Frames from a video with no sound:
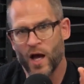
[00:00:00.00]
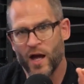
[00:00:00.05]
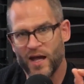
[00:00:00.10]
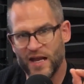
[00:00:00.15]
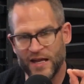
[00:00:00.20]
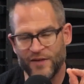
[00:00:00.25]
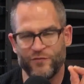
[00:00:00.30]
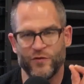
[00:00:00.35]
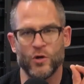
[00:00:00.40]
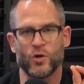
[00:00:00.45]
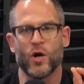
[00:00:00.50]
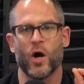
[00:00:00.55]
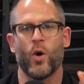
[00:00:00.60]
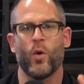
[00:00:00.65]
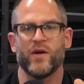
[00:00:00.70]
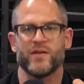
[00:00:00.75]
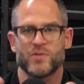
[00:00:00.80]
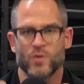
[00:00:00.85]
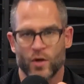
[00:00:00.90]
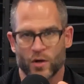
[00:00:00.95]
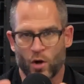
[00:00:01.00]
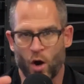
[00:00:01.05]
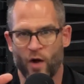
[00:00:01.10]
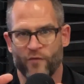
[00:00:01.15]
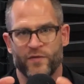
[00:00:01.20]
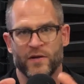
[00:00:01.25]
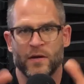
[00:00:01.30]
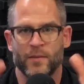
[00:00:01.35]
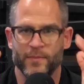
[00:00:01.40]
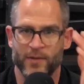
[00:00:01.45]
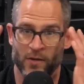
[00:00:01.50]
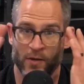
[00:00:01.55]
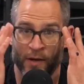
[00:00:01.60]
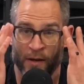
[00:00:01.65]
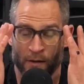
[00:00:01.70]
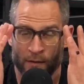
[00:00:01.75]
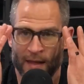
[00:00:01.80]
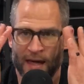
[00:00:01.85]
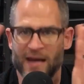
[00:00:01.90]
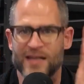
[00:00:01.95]
If you go into a golfing
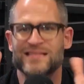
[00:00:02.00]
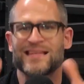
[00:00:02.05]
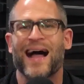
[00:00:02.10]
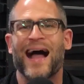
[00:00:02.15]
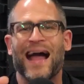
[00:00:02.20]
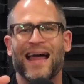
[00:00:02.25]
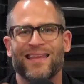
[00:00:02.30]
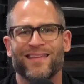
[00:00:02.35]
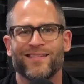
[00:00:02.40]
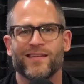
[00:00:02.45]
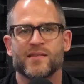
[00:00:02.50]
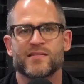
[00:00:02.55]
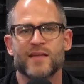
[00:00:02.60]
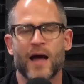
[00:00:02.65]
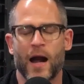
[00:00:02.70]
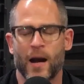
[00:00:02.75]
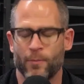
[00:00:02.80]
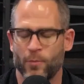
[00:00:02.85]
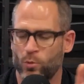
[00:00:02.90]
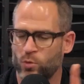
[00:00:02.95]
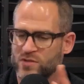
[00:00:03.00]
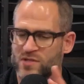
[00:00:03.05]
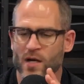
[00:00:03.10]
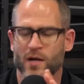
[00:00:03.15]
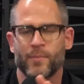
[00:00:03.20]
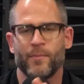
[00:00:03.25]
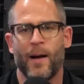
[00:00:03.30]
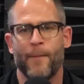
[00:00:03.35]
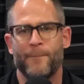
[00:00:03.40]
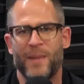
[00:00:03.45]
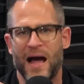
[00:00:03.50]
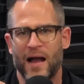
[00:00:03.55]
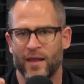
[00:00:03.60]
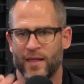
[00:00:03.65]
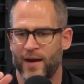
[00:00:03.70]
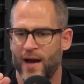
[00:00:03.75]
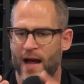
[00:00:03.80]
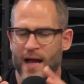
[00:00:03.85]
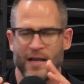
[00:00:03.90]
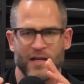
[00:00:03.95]
community that is highly desirable, we're talking about
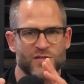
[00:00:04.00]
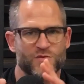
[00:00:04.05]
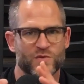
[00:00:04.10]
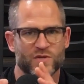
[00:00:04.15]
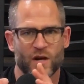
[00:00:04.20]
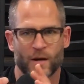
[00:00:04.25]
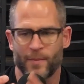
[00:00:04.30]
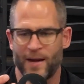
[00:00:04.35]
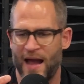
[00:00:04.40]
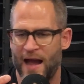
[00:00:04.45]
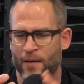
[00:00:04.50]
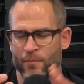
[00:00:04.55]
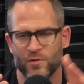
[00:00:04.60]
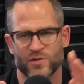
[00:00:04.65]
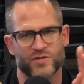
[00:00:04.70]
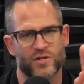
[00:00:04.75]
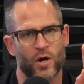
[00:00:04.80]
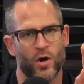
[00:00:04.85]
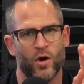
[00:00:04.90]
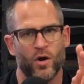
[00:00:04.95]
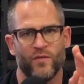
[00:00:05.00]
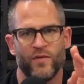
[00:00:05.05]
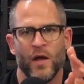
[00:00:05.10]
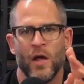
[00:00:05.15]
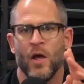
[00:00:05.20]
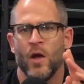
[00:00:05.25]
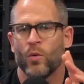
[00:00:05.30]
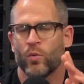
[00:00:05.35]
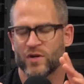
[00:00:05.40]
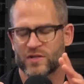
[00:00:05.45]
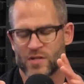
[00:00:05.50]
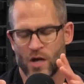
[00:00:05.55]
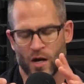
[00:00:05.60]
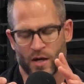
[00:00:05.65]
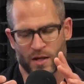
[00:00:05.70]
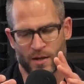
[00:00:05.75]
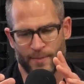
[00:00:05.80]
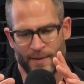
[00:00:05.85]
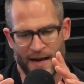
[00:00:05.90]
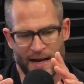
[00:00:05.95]
Ballin Islands, we're talking about Admirals Cove, we're
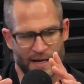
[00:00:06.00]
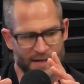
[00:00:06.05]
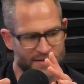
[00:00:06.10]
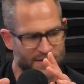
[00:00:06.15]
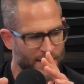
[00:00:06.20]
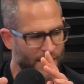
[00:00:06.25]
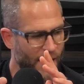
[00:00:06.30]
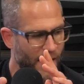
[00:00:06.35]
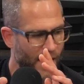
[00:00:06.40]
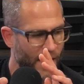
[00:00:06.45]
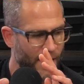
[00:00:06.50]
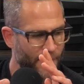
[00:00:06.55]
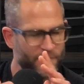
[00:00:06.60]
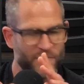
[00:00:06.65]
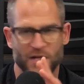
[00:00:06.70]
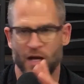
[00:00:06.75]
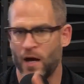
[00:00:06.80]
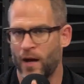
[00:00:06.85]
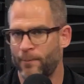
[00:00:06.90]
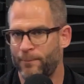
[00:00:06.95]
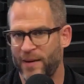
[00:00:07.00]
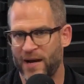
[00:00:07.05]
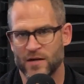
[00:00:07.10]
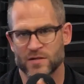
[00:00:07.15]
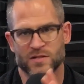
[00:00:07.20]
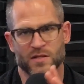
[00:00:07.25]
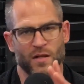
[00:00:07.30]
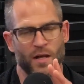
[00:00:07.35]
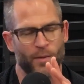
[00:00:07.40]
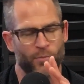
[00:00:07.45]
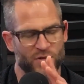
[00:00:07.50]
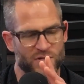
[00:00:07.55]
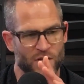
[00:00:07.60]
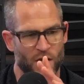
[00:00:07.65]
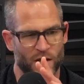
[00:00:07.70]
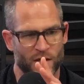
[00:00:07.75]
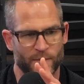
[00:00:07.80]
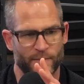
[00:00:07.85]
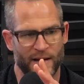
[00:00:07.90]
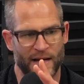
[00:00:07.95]
talking about Bears Club, we're
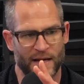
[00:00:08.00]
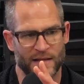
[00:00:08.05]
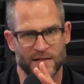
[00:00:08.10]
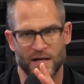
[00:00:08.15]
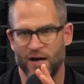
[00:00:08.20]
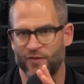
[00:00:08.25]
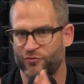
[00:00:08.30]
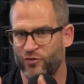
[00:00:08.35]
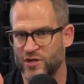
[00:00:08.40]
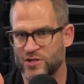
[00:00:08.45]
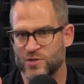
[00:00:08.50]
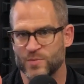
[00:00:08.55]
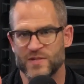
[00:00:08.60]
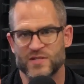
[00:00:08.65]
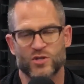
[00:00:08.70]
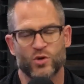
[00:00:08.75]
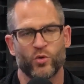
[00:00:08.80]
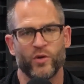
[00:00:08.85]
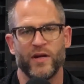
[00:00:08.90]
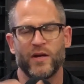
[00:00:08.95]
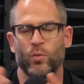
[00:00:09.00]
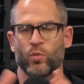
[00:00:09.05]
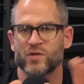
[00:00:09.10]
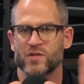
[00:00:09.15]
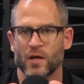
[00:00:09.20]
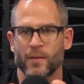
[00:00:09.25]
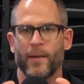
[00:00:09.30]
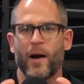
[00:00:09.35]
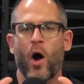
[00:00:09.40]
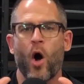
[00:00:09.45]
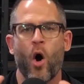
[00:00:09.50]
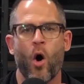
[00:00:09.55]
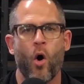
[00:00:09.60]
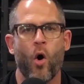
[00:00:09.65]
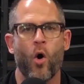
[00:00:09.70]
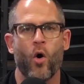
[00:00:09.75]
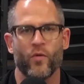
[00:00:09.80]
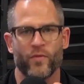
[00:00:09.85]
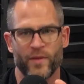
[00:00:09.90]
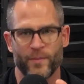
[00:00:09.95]
talking about Frenchman's Creek, we're talking about
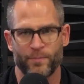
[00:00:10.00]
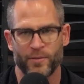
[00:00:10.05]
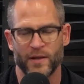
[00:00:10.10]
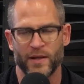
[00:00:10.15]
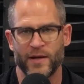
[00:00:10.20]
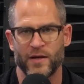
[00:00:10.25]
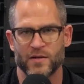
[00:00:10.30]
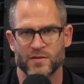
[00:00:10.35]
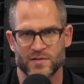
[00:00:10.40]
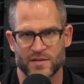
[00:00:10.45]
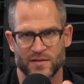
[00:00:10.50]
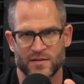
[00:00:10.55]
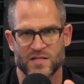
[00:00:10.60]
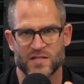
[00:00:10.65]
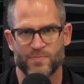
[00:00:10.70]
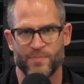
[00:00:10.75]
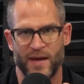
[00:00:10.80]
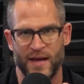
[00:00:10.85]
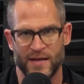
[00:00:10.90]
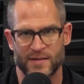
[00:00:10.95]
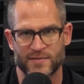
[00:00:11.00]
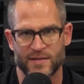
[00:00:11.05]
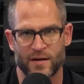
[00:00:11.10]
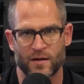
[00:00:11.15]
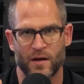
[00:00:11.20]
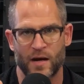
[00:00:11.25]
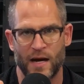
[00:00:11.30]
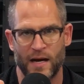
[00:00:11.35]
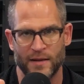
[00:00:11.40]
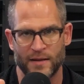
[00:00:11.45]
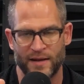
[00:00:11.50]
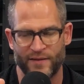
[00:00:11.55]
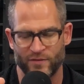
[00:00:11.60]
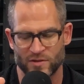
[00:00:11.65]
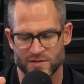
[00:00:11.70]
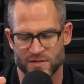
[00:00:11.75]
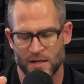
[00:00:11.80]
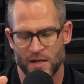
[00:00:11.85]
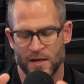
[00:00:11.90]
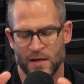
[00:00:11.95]
all the players in the space that are high levels.